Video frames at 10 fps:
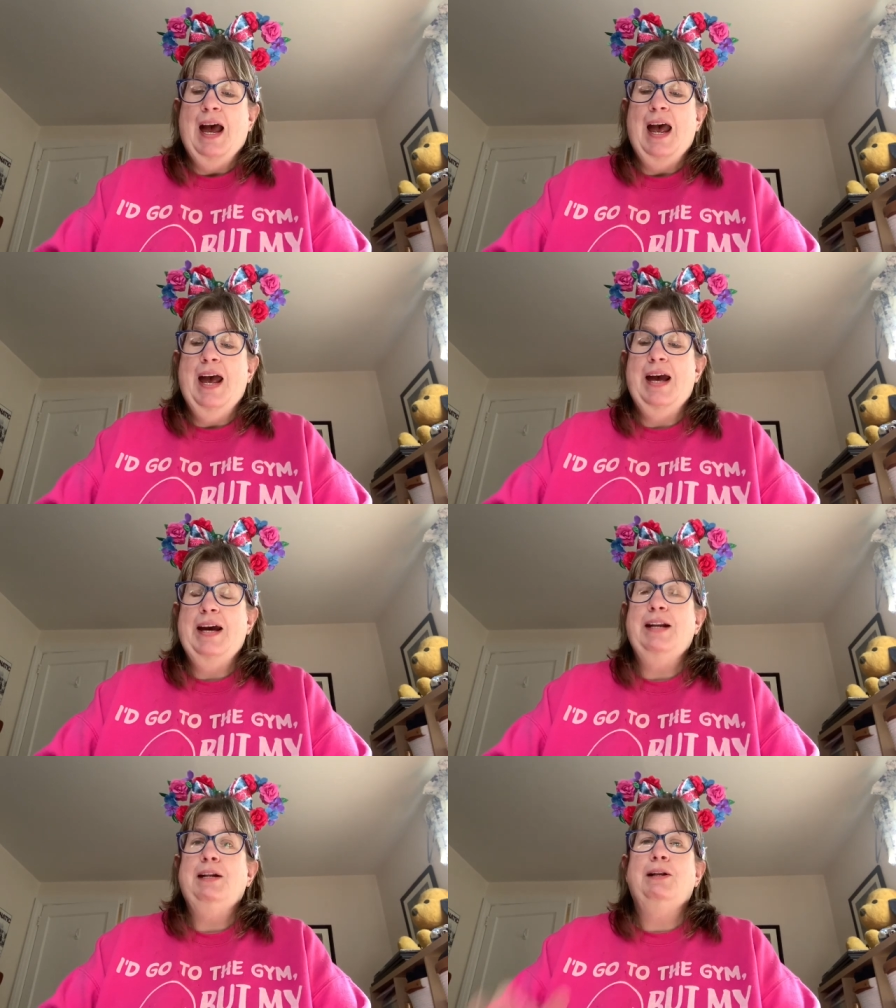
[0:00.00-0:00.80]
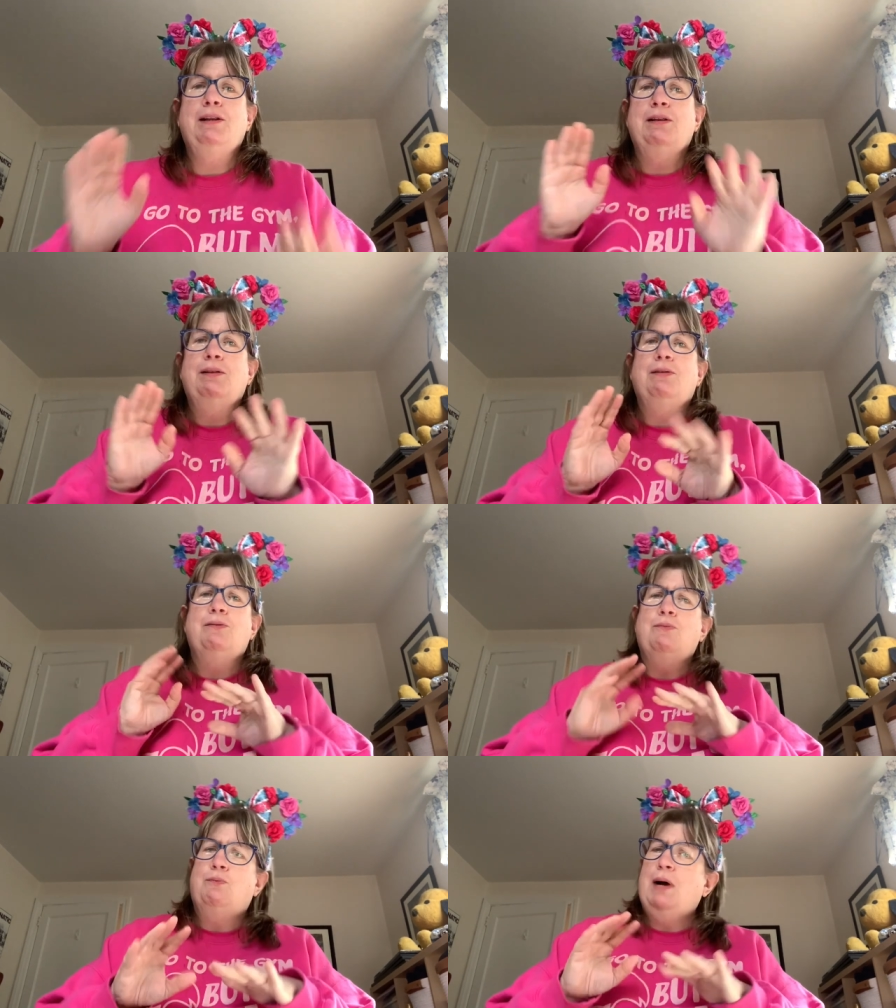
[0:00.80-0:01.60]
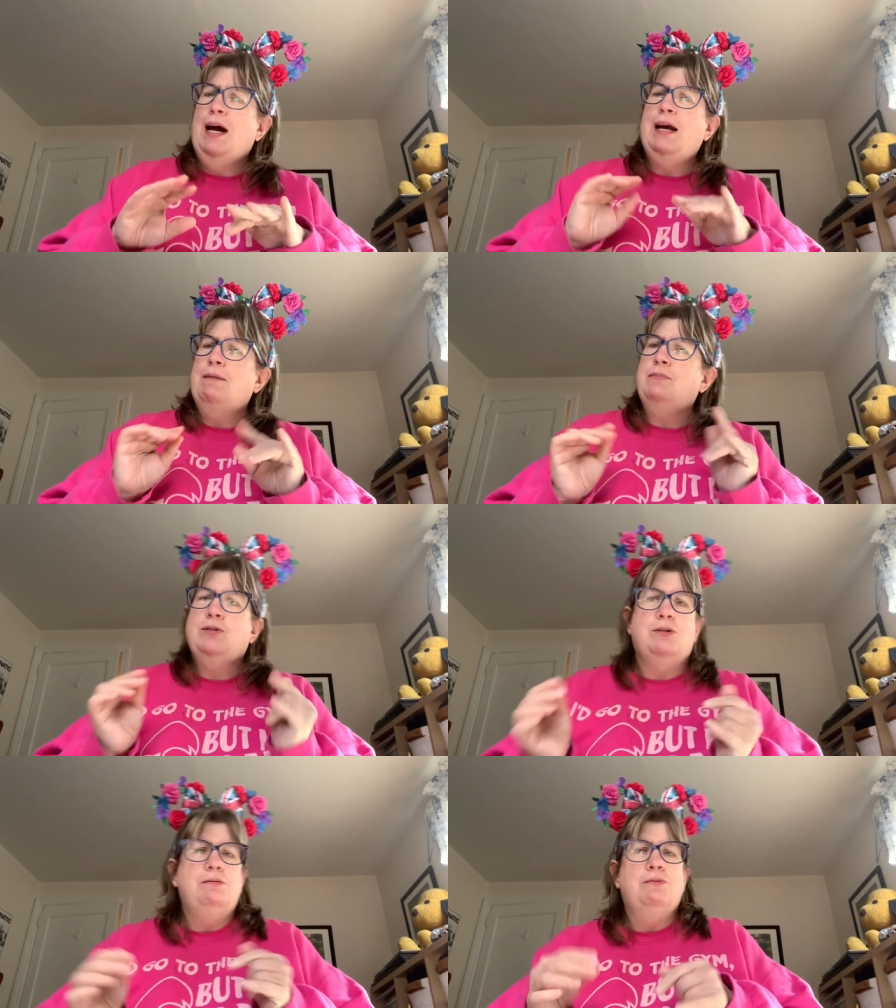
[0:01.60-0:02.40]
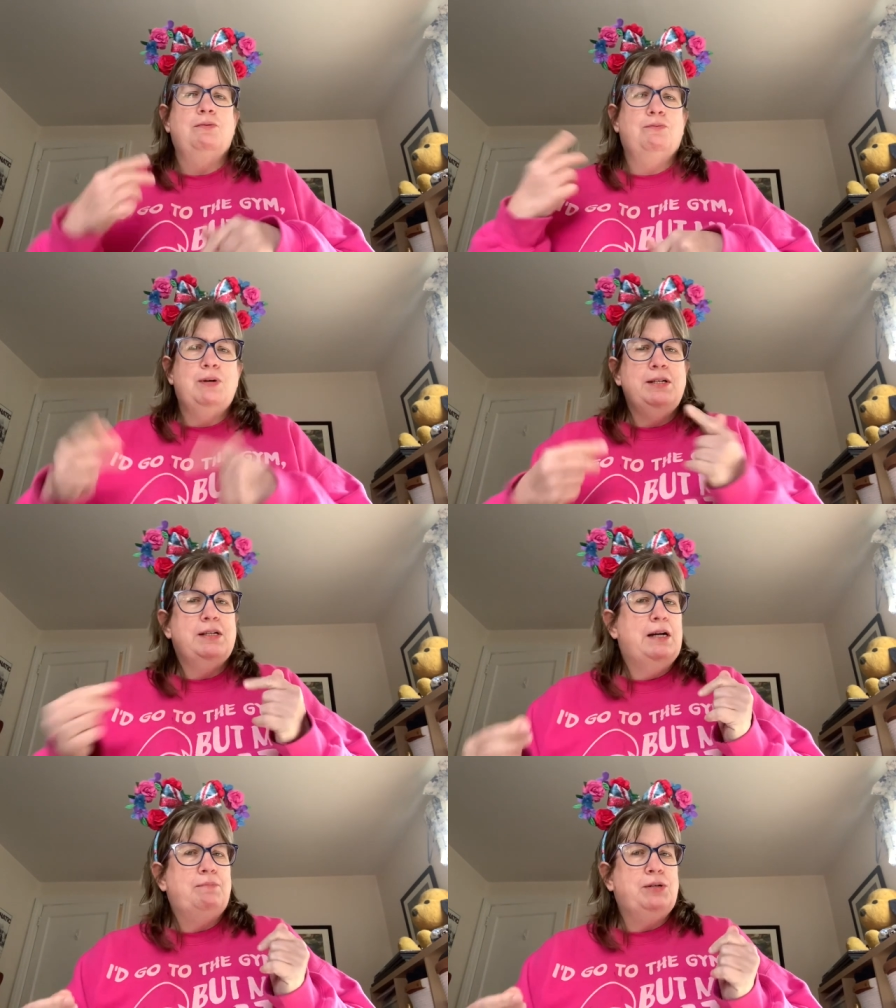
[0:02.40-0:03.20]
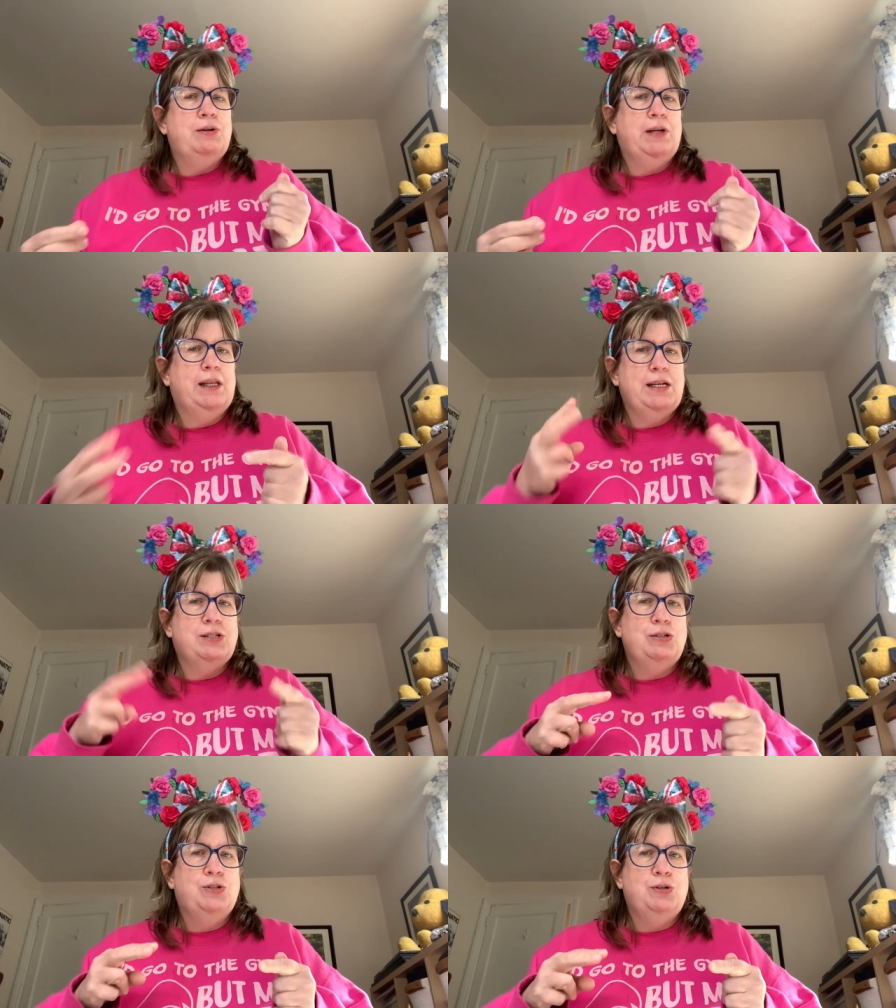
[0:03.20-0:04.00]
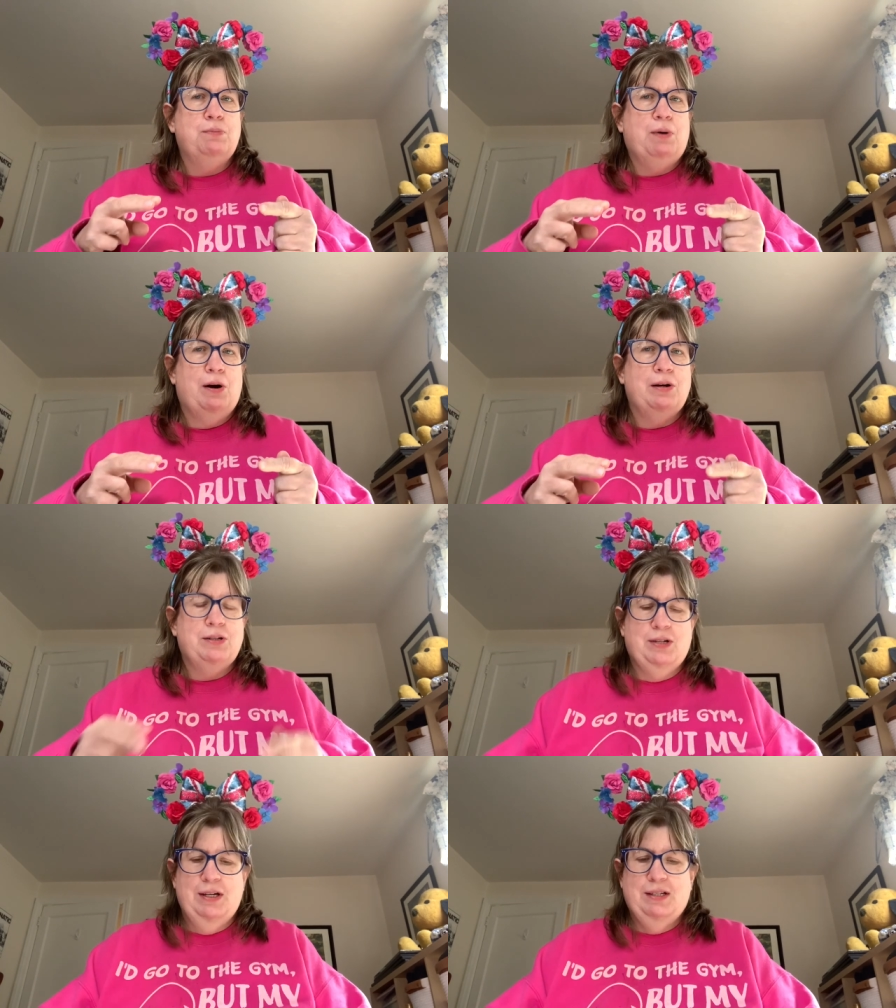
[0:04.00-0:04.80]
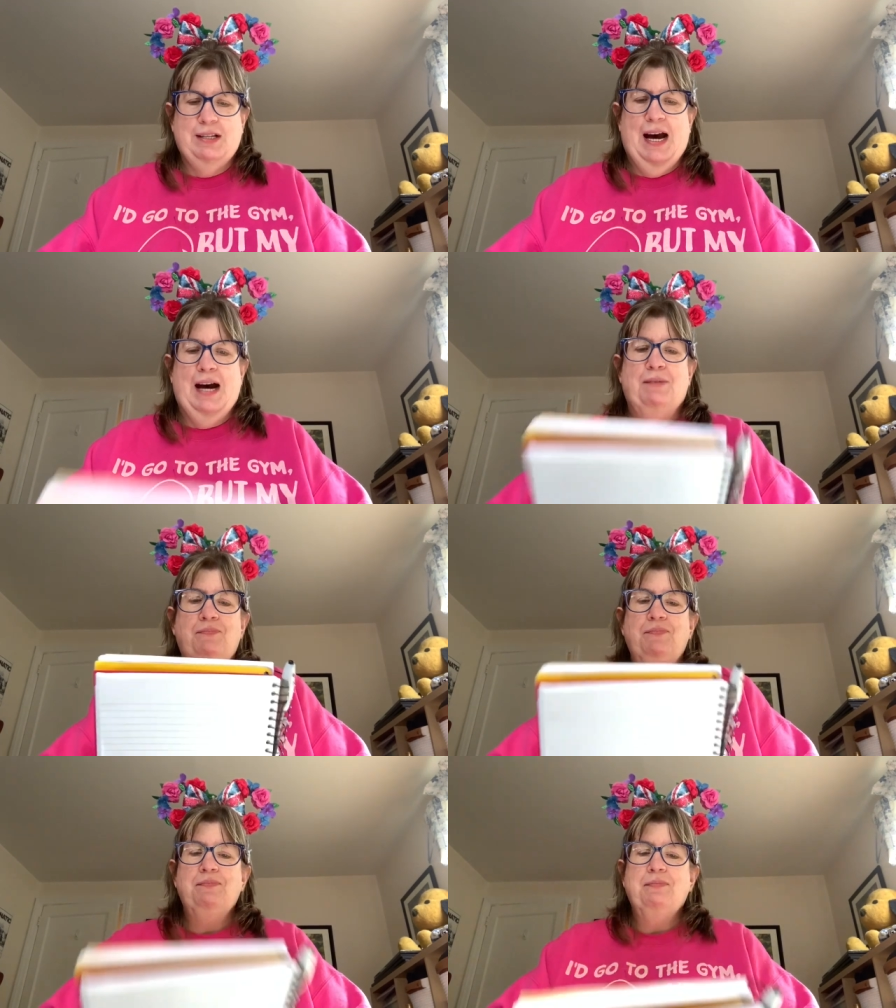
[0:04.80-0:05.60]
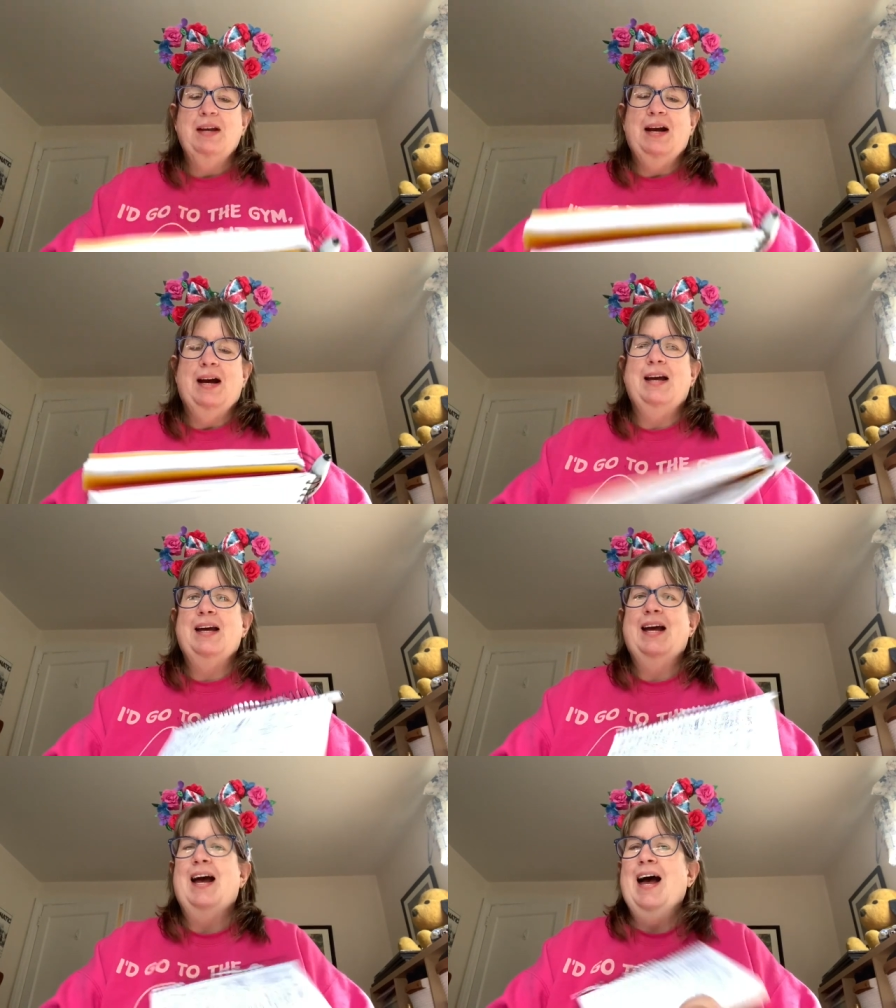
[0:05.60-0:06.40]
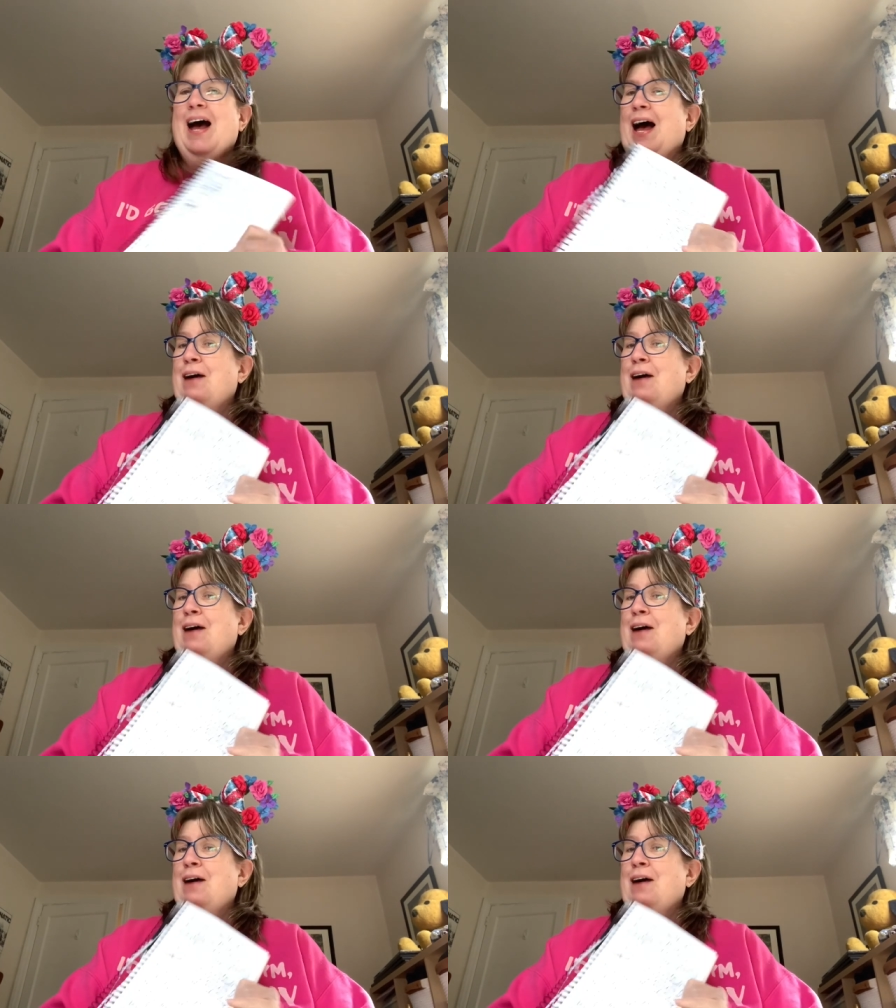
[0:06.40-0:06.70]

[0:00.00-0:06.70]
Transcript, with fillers: And why I'm reason I'm doing this in two parts is that I